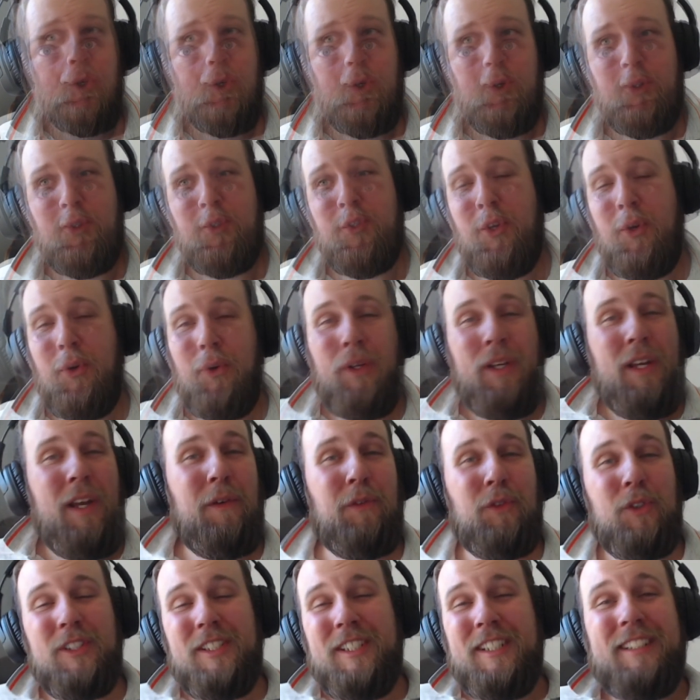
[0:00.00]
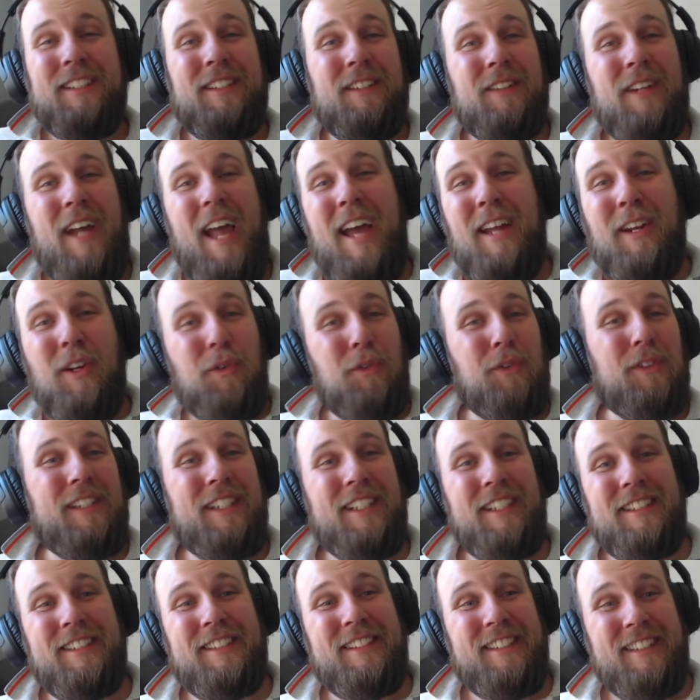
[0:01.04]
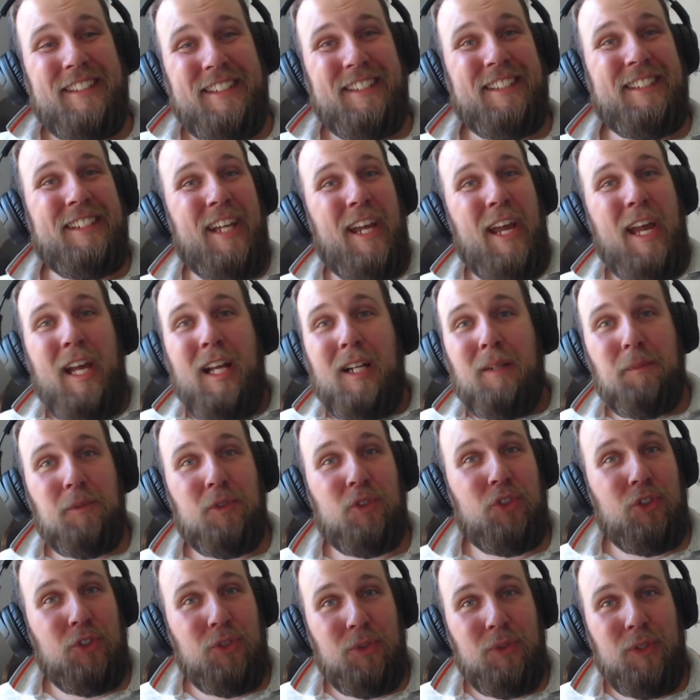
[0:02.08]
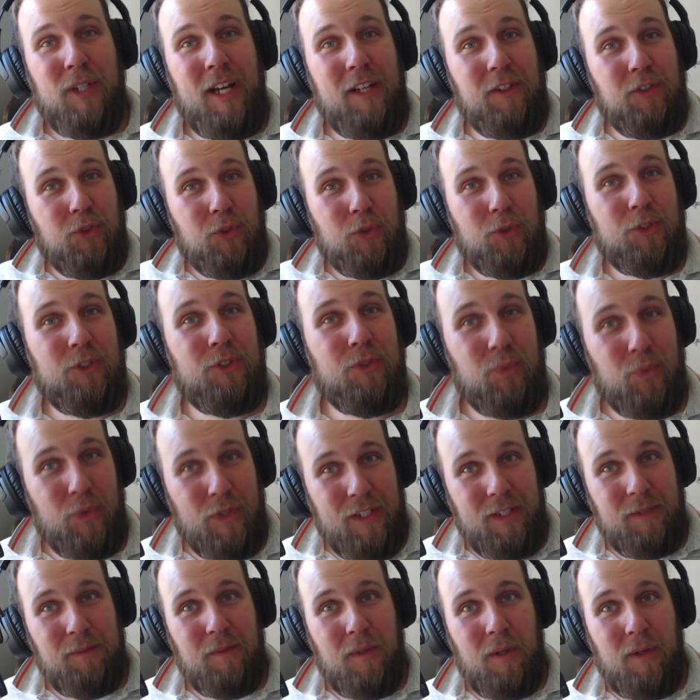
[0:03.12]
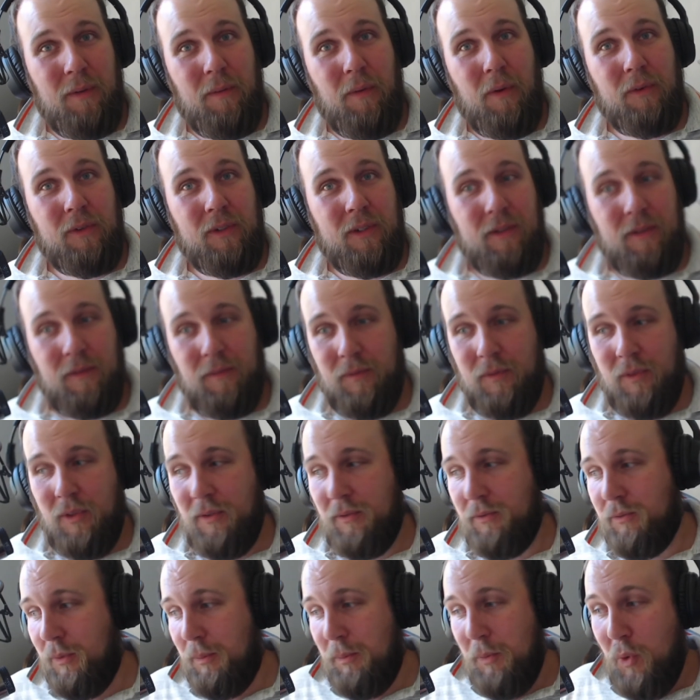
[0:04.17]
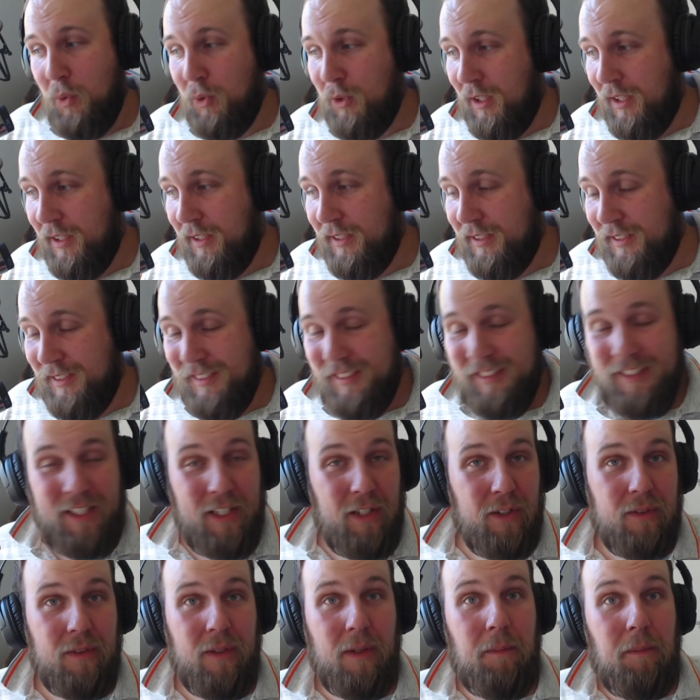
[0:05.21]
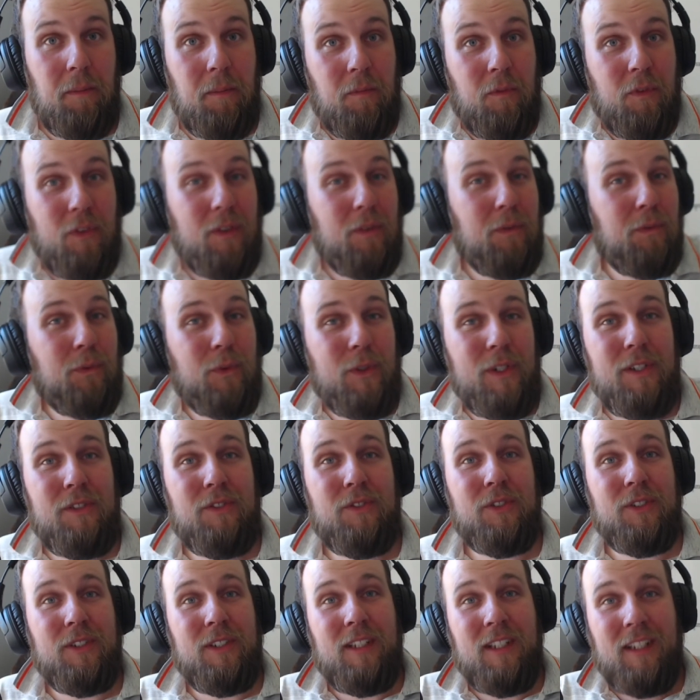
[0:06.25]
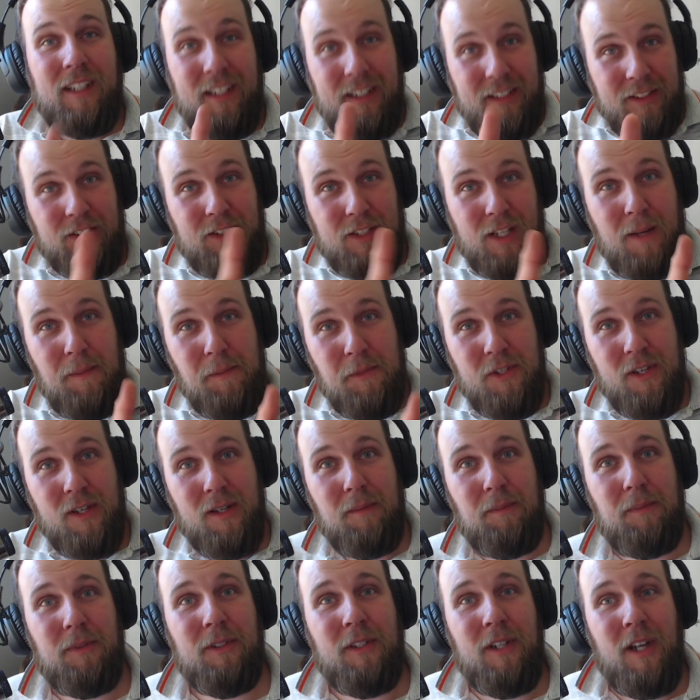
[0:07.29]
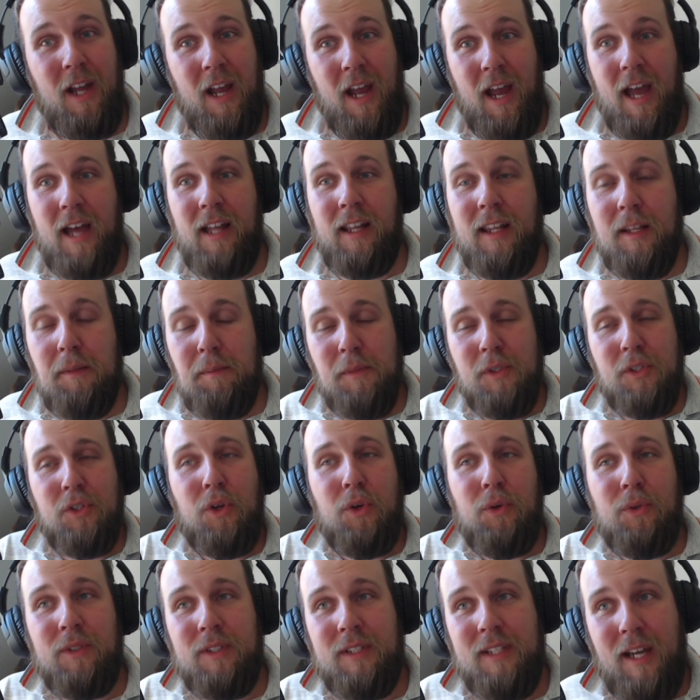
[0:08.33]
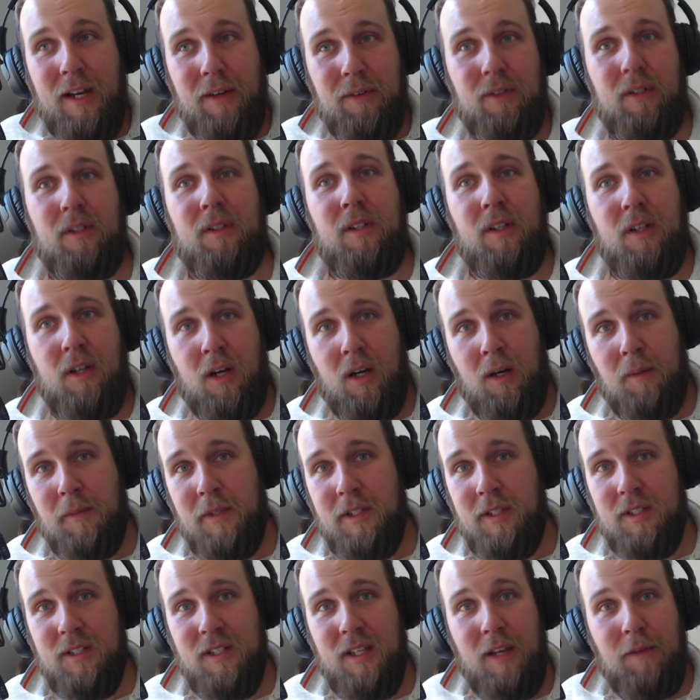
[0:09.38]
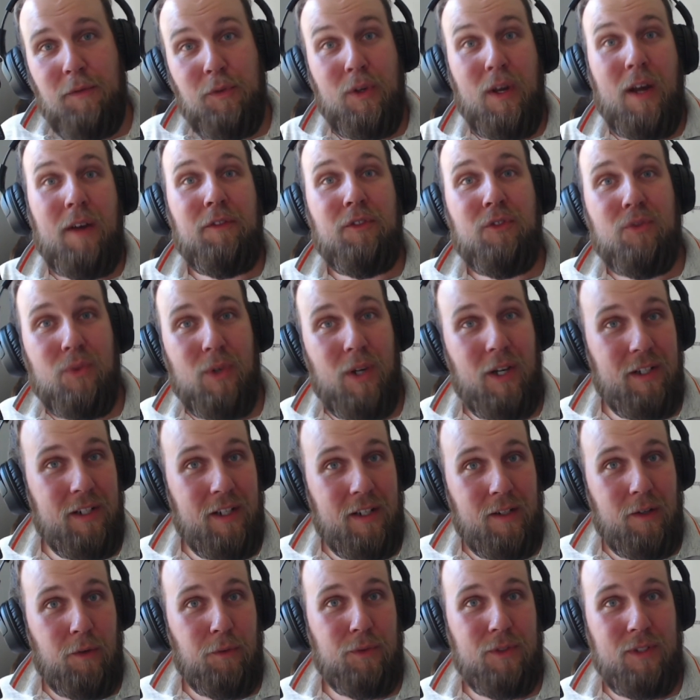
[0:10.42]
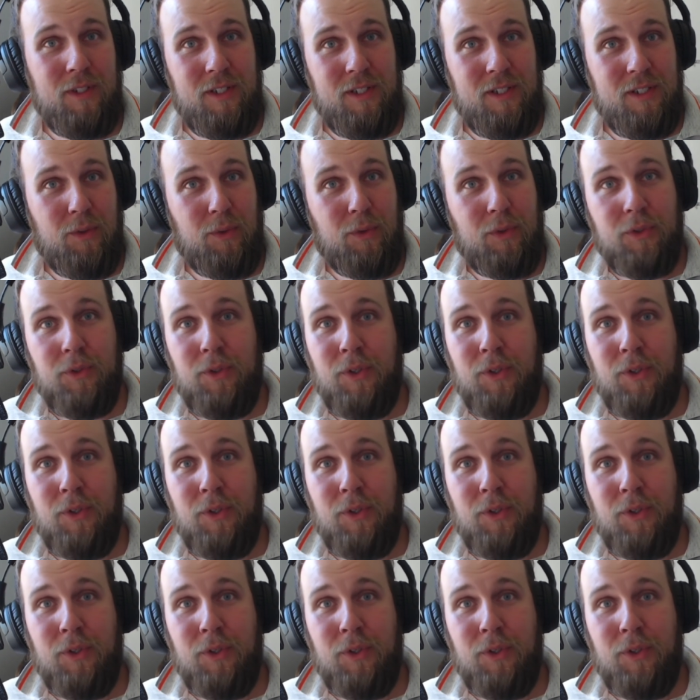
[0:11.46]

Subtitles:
So if you think that any of these things helped you and your stream remotely, then feel free to click the thumbs up and let me know down in the comments if you have tried any of this or you're